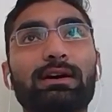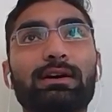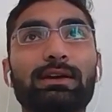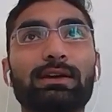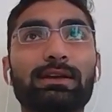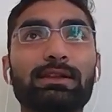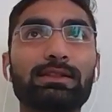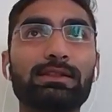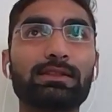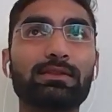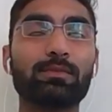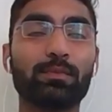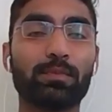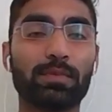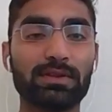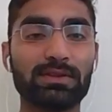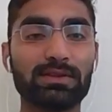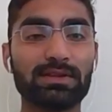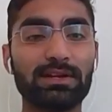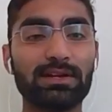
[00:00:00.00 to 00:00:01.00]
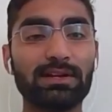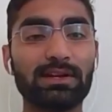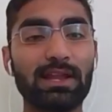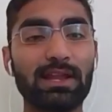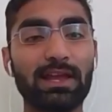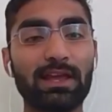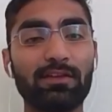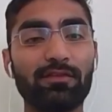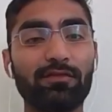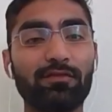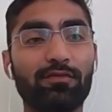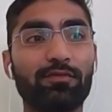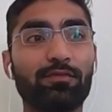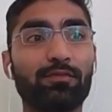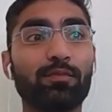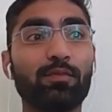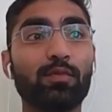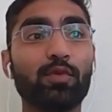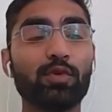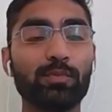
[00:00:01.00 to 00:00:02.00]
in present life
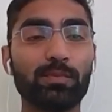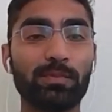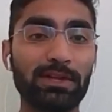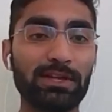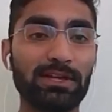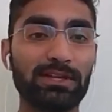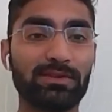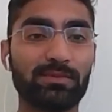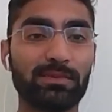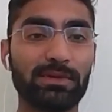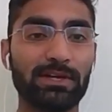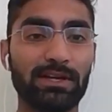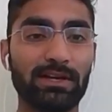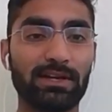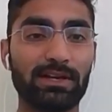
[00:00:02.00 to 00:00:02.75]
moon placement.